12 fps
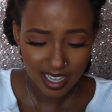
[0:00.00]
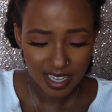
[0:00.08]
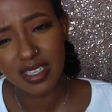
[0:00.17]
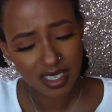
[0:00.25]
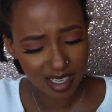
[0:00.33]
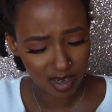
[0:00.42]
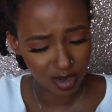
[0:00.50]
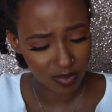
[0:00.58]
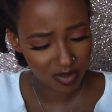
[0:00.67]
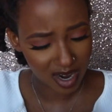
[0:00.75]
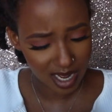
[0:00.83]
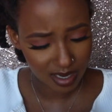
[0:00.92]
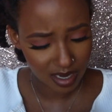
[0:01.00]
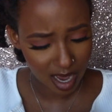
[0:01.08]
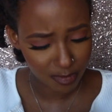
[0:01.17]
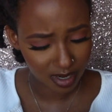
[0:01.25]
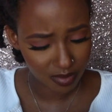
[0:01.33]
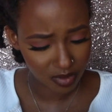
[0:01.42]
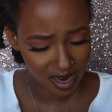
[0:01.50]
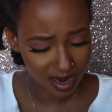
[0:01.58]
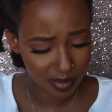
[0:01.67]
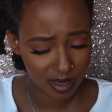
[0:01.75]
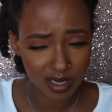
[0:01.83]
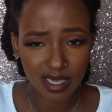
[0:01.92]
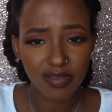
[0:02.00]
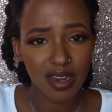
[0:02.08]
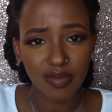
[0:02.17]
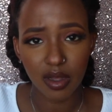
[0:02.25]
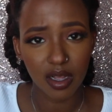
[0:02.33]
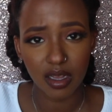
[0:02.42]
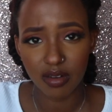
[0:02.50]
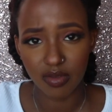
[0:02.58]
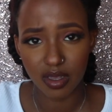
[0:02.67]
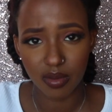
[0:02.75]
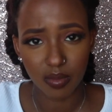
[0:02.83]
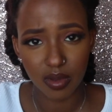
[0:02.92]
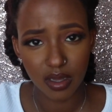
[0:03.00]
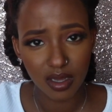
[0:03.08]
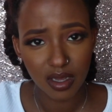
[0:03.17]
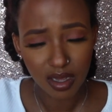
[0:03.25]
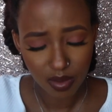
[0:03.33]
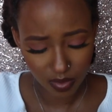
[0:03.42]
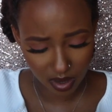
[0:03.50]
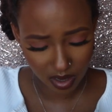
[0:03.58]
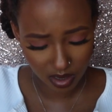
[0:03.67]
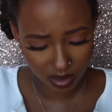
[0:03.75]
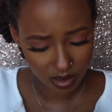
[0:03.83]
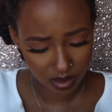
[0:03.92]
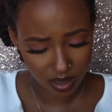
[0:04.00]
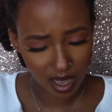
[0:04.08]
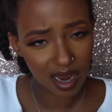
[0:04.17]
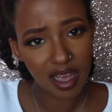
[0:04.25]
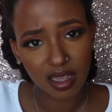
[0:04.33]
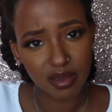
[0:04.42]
This is a new brand, African Pride, because I've never heard of them. But I like